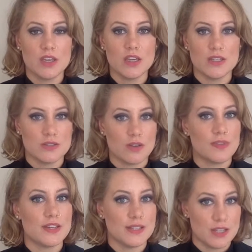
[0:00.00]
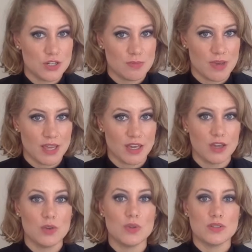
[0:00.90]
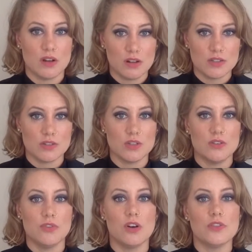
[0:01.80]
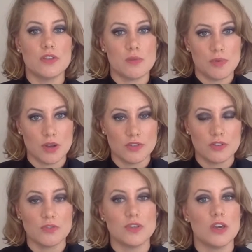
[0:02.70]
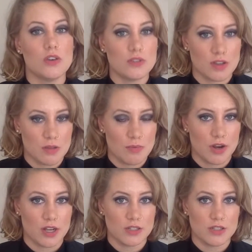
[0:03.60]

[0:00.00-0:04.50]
is not the decision maker who is also involved in the process of using the product.